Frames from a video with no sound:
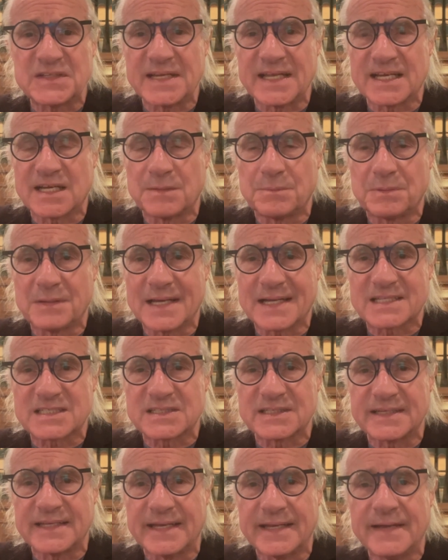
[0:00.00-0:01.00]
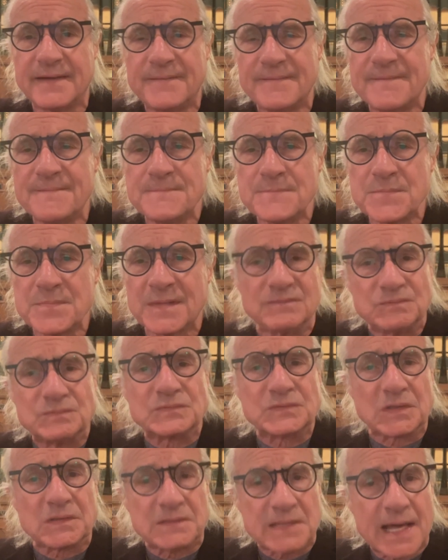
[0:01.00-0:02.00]
and complexity
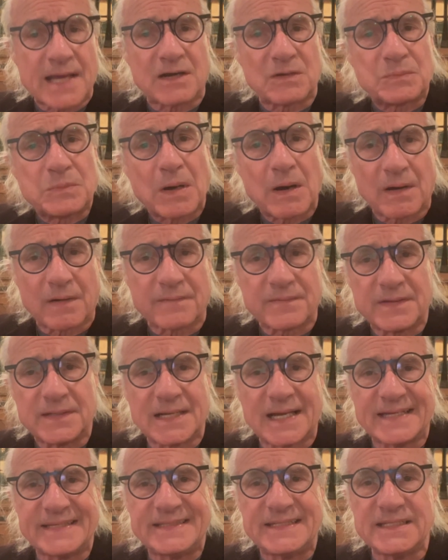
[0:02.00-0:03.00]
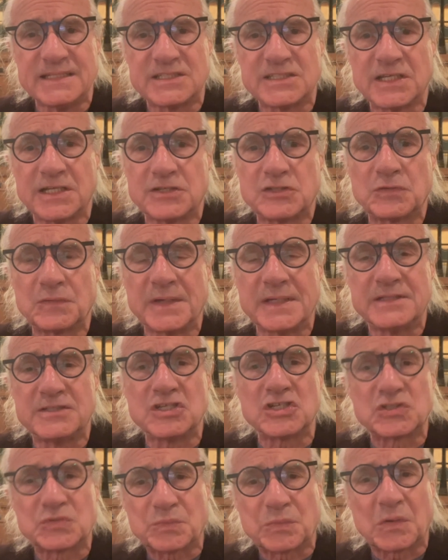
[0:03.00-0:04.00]
the latter part of the 19th century,
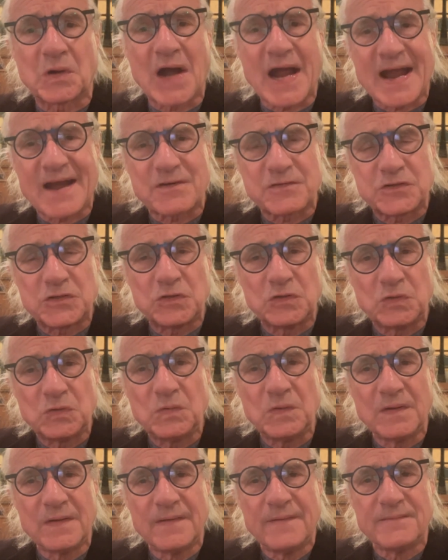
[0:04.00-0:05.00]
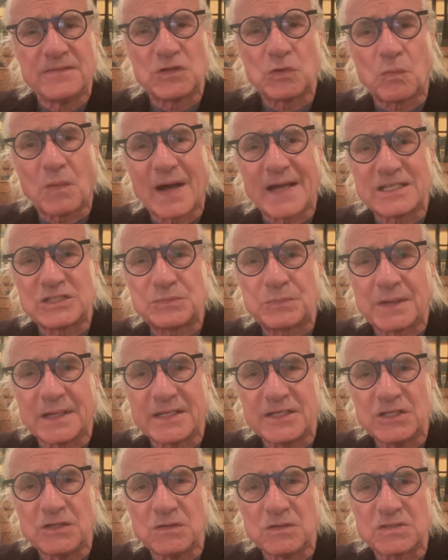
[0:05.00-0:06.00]
just prior to the widespread
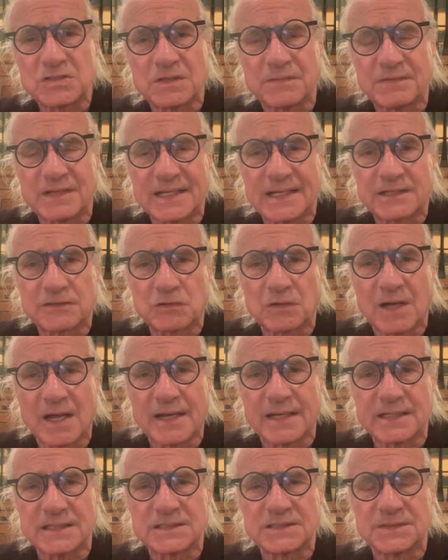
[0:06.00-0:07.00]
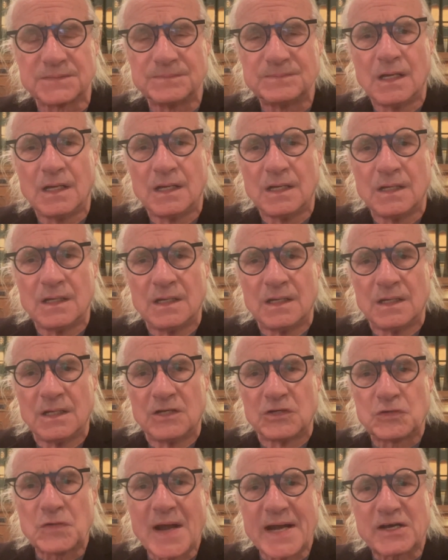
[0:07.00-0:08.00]
use of electronics.
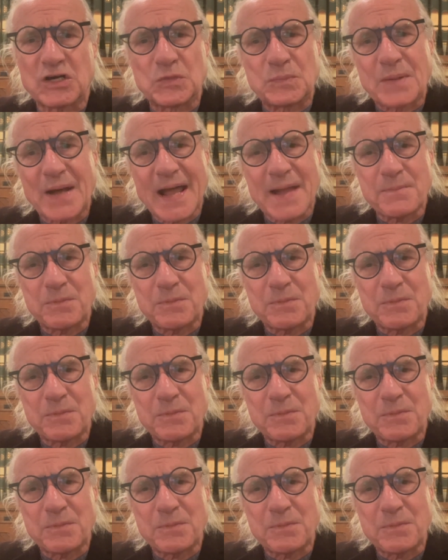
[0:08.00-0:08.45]
Tracker pipe